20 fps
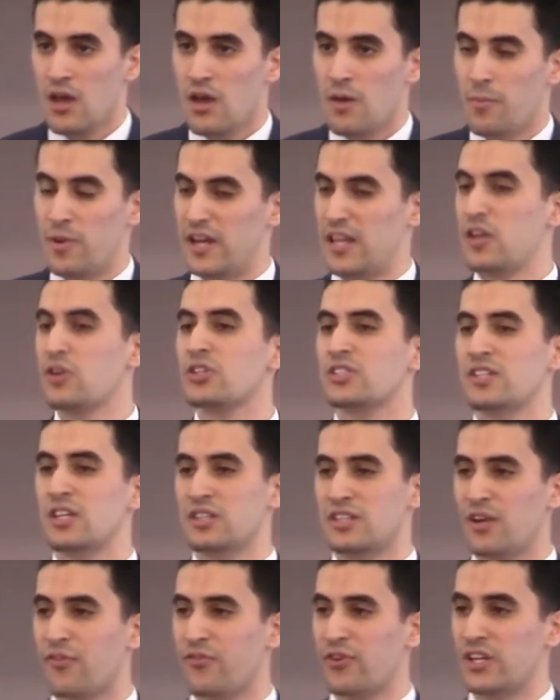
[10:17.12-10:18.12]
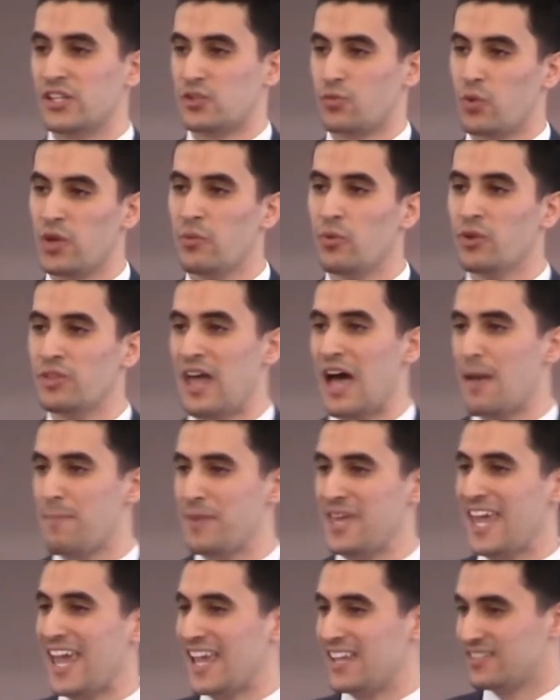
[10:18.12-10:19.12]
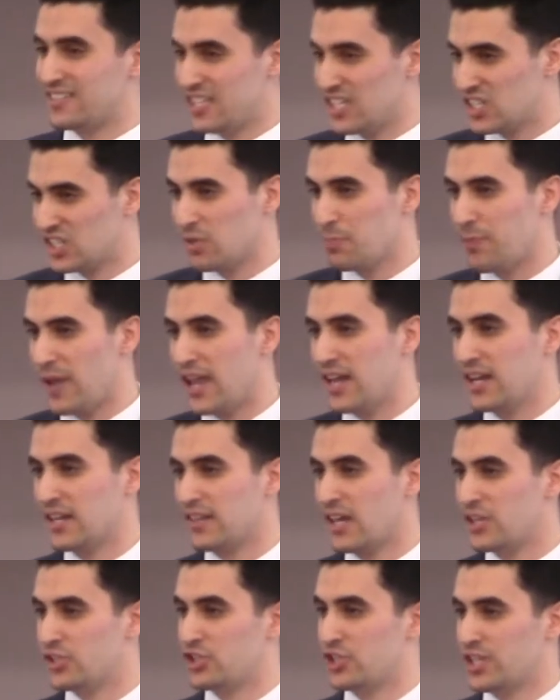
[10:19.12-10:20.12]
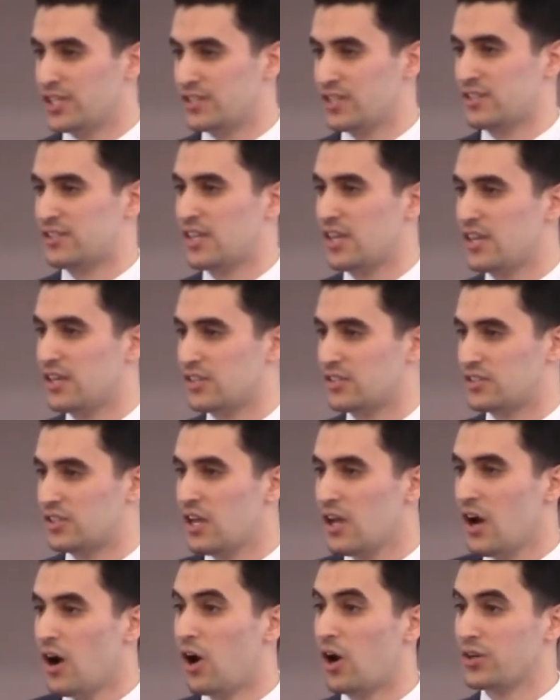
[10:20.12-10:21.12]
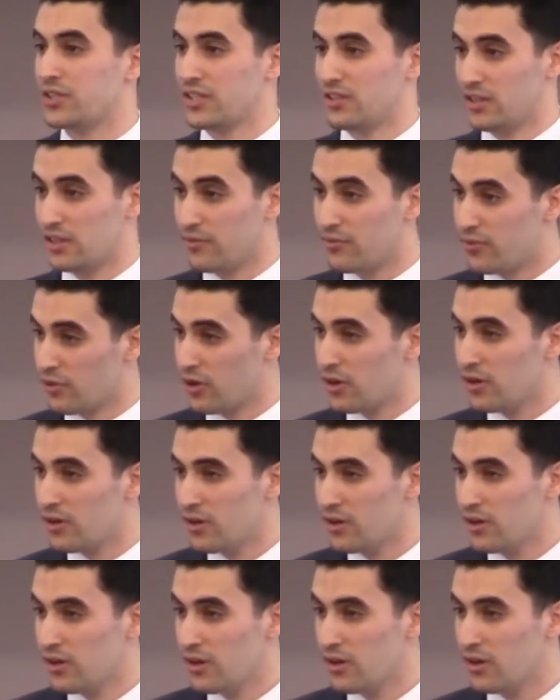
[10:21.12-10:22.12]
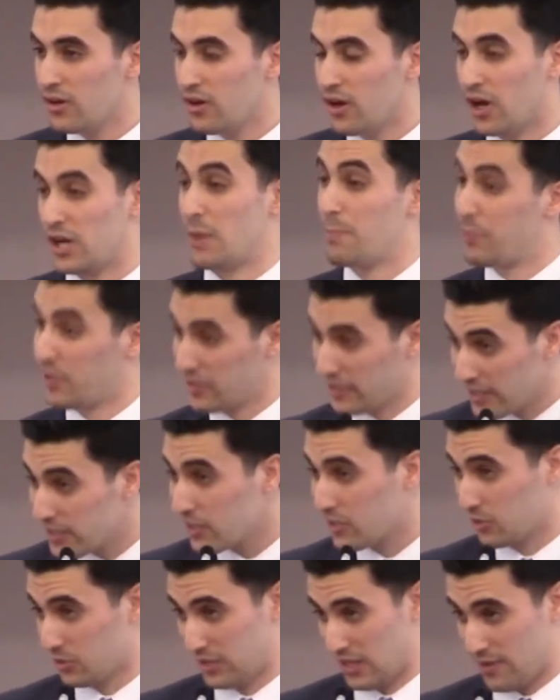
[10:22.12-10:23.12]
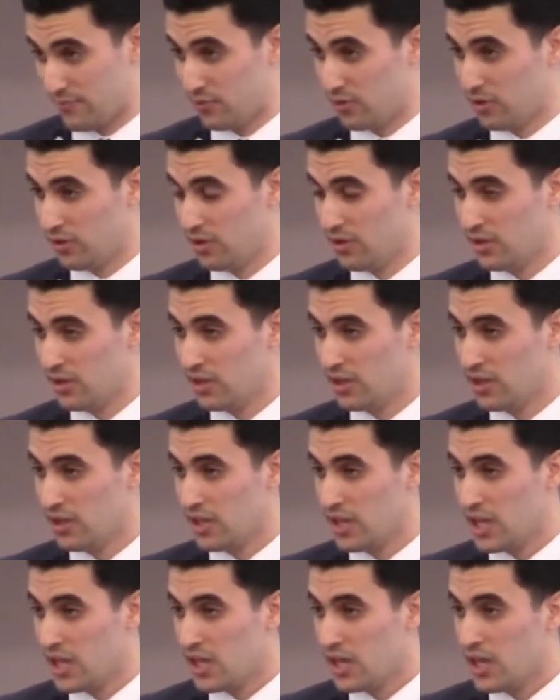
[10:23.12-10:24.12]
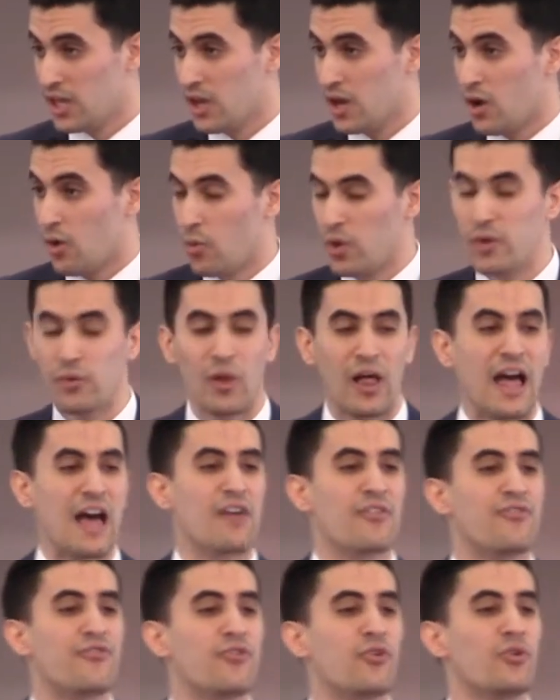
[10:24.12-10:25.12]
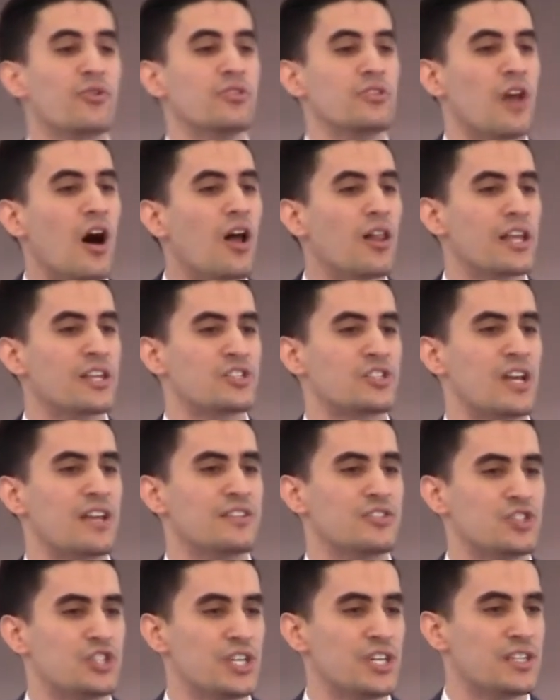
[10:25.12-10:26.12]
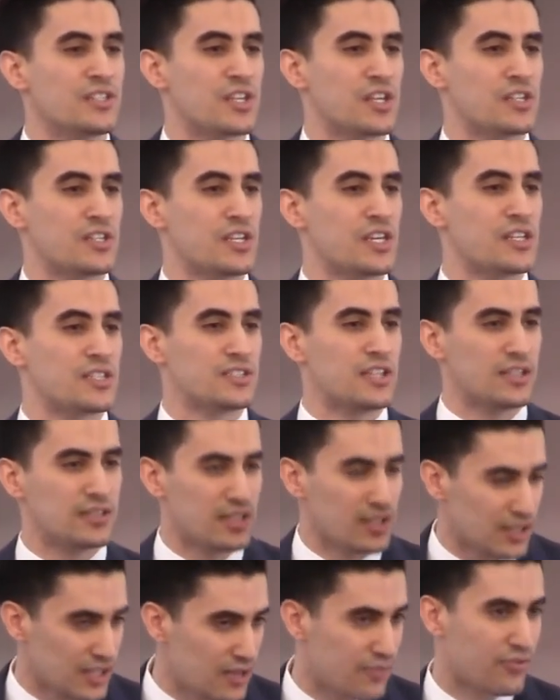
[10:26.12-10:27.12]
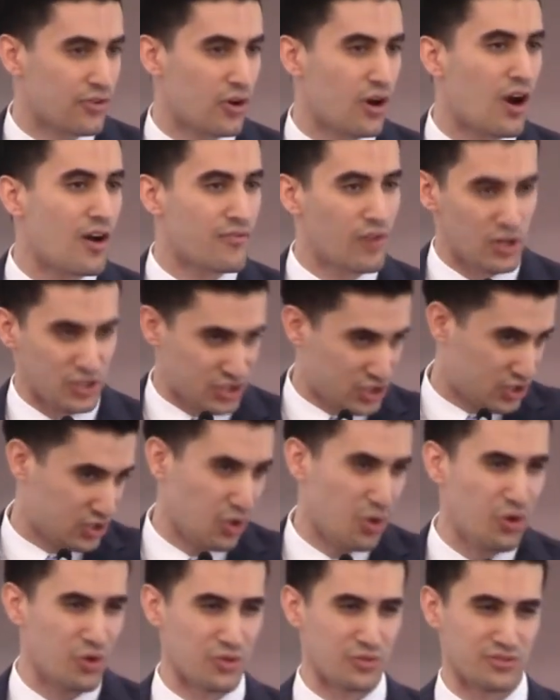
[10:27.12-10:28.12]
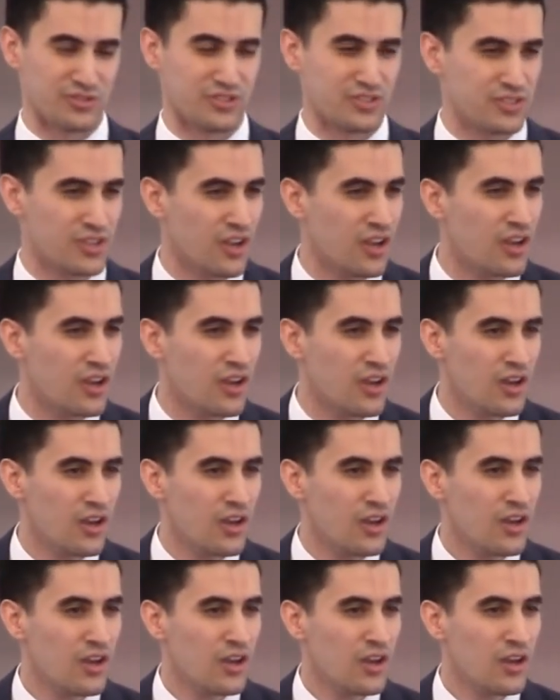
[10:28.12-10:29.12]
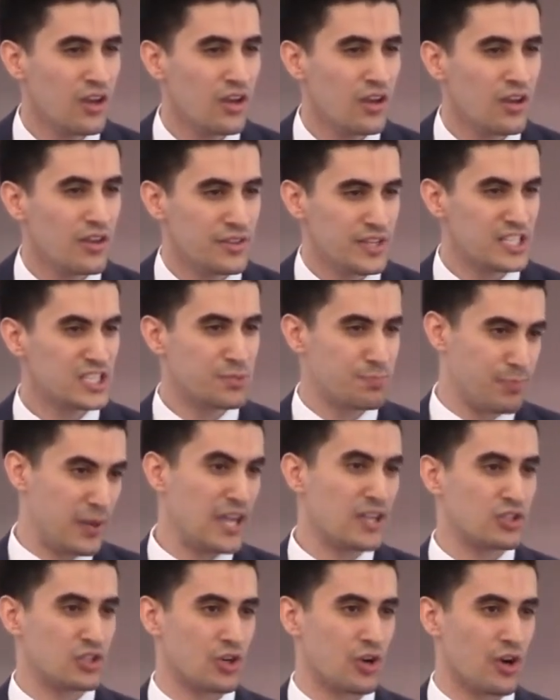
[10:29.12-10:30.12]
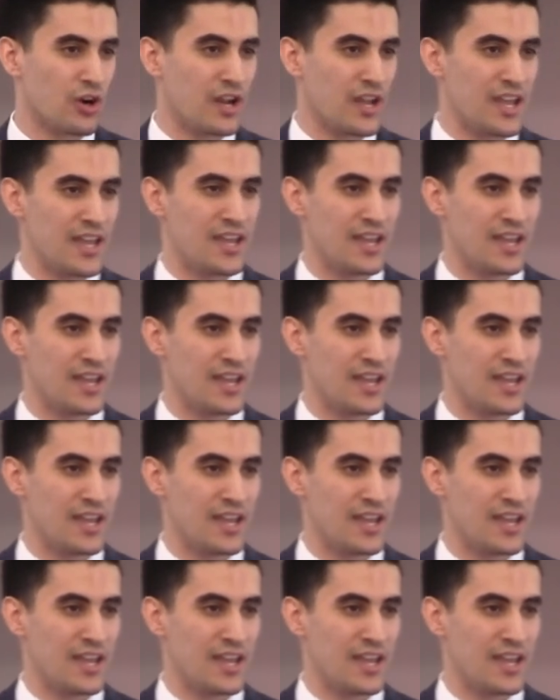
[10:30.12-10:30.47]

But here's the difference we will not be anticipating that Jesus is our deliverer on a political level, we will have full knowledge that Jesus is the deliverer of our souls. This picture